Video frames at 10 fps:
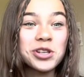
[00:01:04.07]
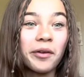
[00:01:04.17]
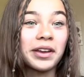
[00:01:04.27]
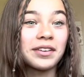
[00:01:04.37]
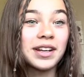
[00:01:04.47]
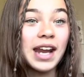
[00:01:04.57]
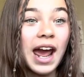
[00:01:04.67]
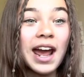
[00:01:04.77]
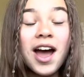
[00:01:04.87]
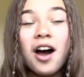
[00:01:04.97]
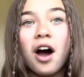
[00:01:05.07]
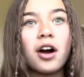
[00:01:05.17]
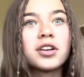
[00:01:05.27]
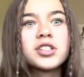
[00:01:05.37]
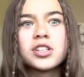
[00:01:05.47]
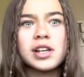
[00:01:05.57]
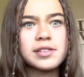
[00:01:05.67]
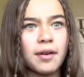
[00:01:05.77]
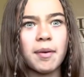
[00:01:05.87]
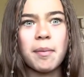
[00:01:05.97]
showing you today are just
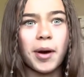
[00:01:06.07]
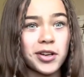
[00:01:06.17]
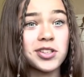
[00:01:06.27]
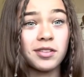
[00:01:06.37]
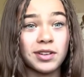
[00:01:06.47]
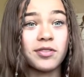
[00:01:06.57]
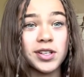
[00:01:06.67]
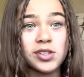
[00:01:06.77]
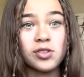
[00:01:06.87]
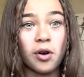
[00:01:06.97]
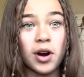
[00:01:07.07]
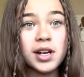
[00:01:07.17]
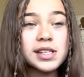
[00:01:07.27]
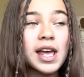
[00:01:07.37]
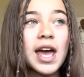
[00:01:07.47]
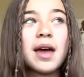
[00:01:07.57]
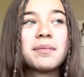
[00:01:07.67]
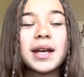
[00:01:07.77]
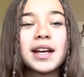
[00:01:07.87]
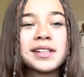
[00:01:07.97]
from a bunch of different stores
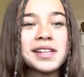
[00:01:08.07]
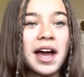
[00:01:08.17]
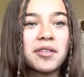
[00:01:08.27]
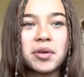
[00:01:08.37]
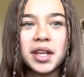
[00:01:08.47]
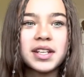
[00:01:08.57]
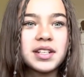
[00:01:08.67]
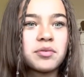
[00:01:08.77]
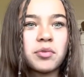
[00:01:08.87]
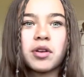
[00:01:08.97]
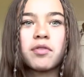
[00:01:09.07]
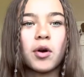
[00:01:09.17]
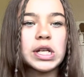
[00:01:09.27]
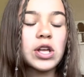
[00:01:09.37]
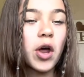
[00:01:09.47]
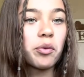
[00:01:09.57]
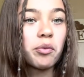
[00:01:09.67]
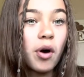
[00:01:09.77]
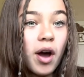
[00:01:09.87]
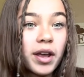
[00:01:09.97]
because I really didn't want to focus on
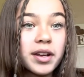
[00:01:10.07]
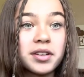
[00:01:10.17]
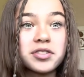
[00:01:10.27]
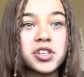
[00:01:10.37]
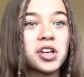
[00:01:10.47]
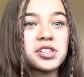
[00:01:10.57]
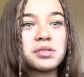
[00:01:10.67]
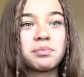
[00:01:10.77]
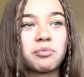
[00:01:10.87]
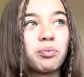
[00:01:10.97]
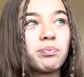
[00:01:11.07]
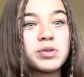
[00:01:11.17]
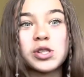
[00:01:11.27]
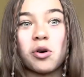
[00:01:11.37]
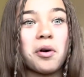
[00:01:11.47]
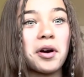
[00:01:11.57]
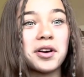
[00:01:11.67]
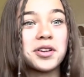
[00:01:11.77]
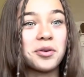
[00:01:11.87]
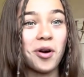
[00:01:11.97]
one just store
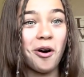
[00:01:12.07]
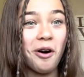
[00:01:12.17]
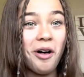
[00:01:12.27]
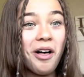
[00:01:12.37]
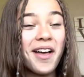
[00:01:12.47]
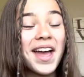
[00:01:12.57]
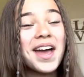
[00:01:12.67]
to do a haul.